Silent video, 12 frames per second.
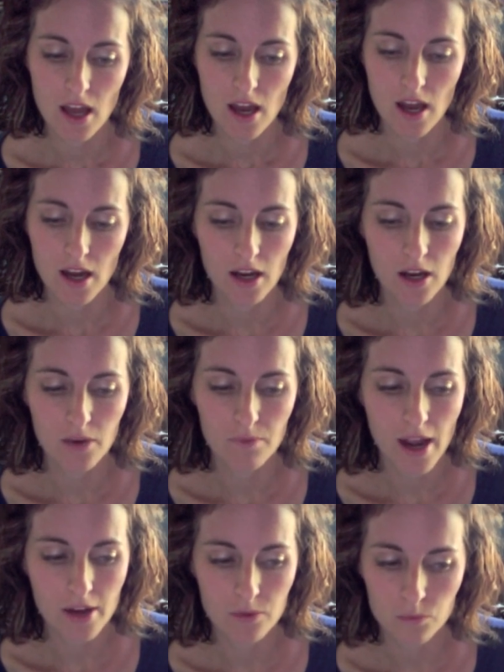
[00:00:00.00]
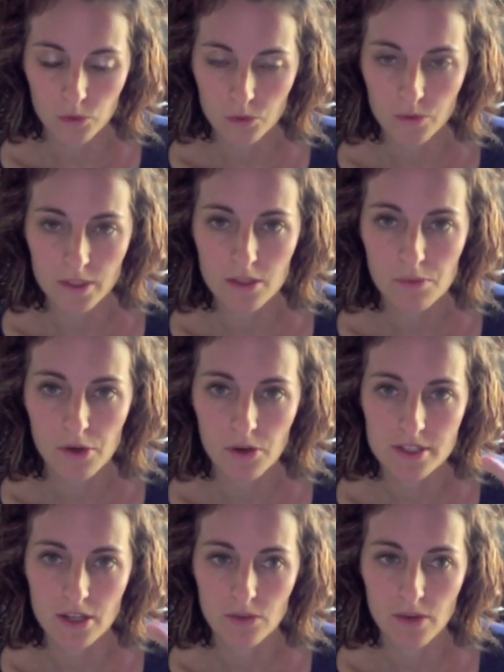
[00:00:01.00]
I would read their
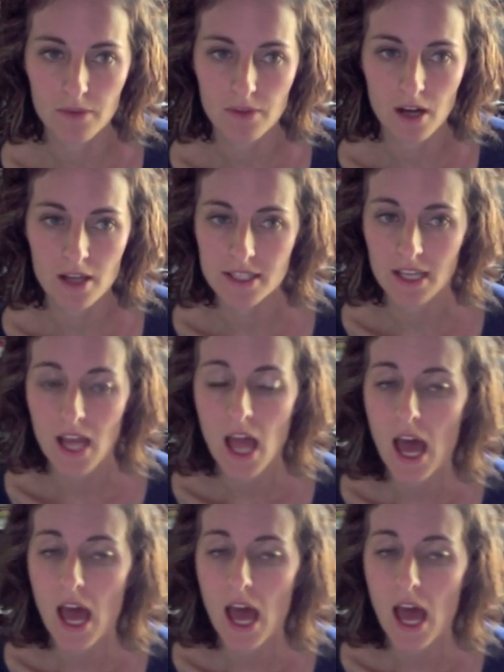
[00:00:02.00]
post, I'd write up the content,